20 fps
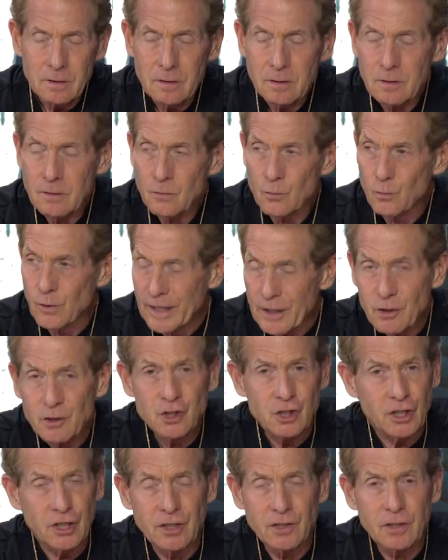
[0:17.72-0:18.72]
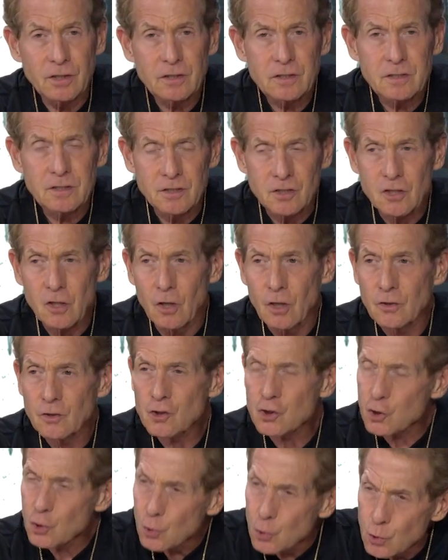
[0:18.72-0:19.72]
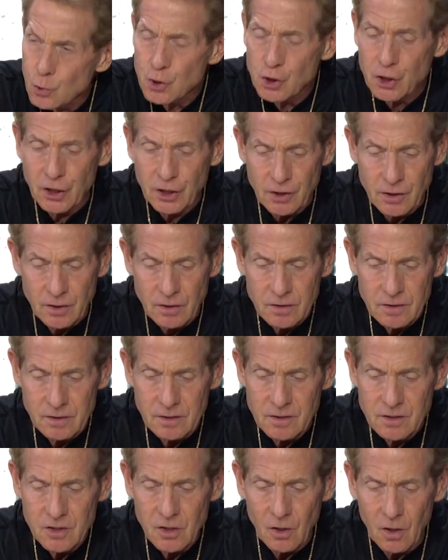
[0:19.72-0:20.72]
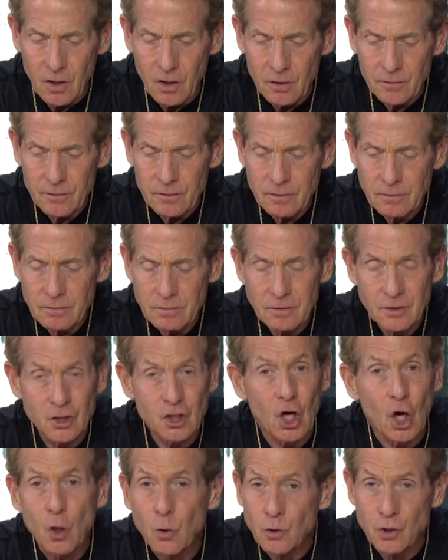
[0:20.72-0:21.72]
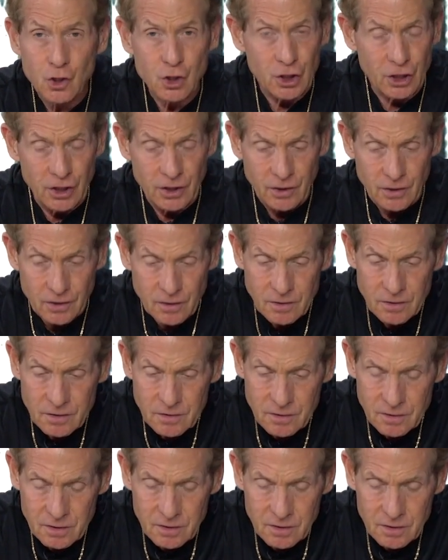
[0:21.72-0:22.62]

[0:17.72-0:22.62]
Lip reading: Rare Genius. It's called True Genius. It's called Goat Genius.